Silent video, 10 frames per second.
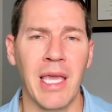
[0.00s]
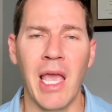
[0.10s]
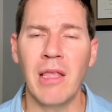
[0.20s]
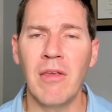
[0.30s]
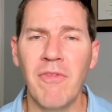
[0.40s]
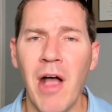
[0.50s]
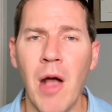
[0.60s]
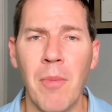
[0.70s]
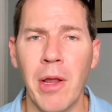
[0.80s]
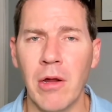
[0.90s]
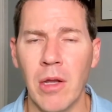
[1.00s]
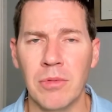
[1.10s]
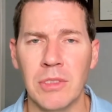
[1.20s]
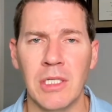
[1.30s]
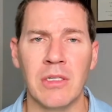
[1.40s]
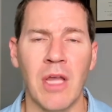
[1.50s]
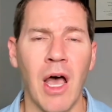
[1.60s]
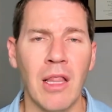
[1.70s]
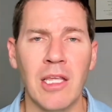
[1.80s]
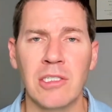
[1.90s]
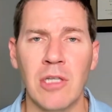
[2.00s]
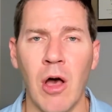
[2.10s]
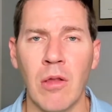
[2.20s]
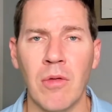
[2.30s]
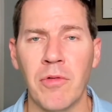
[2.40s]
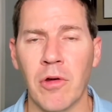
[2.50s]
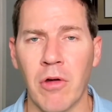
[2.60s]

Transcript: can you file bankruptcy and not list all of your